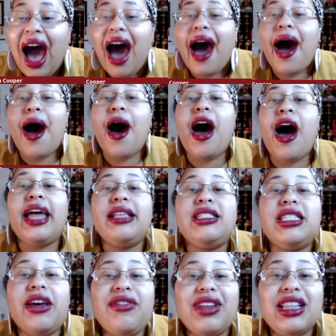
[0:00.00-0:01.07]
Uh,
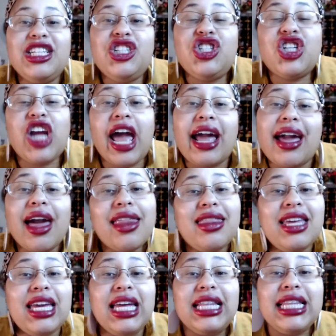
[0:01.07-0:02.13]
definitely check
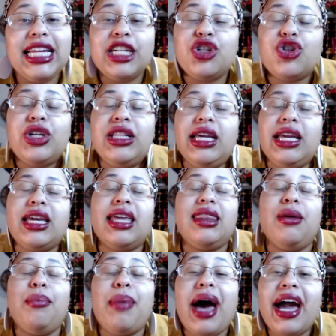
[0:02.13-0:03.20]
the Linktree link in
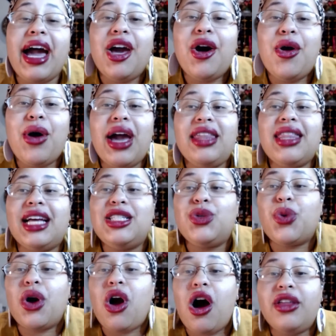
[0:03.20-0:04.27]
the bio, and that's
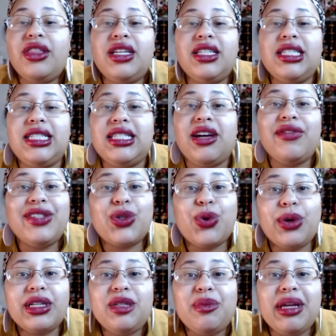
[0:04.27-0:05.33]
where all the stuff is
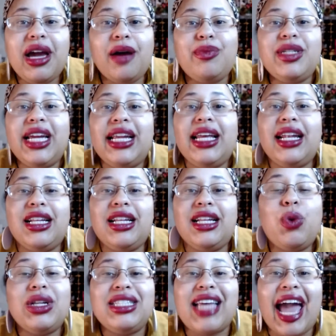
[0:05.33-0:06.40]
going to be updated. And
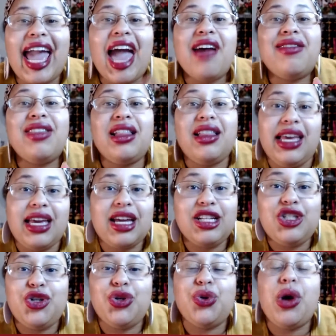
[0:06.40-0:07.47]
once I have the link
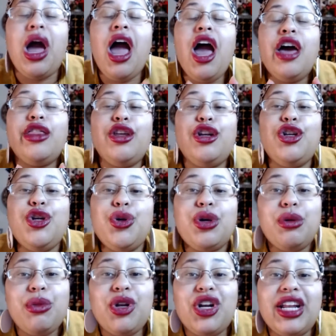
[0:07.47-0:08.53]
to the new
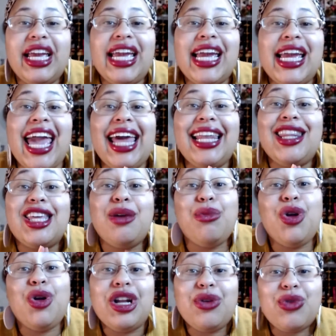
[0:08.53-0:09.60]
community and the
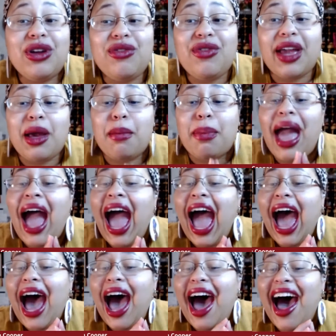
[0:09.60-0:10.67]
community revamp,
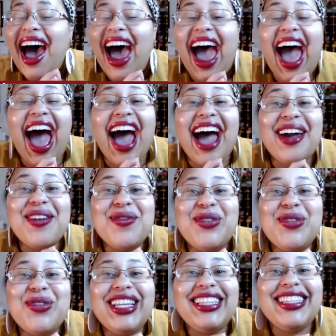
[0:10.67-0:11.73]
uh, I
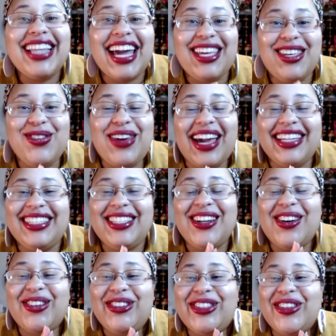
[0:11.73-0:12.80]
will let you guys
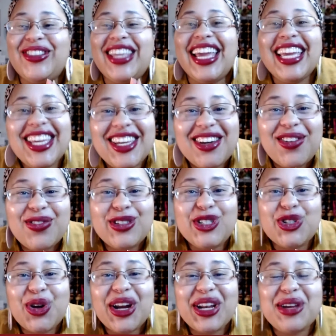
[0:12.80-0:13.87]
know. So thank you for
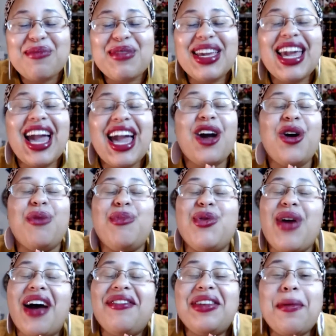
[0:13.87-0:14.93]
joining me. I hope you
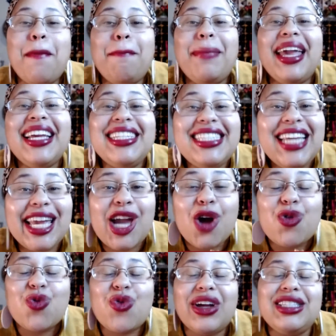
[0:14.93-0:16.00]
have an amazing
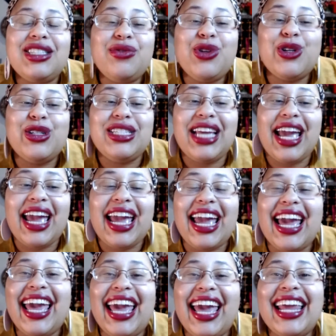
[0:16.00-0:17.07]
rest of your
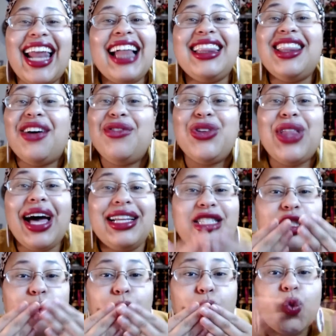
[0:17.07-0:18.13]
day, and I love you
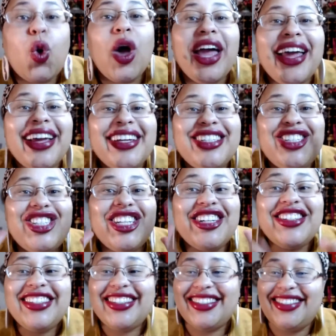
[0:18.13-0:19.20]
lots.
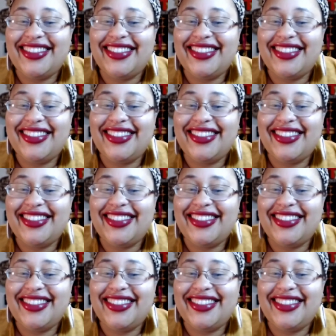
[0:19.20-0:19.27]
Cheers.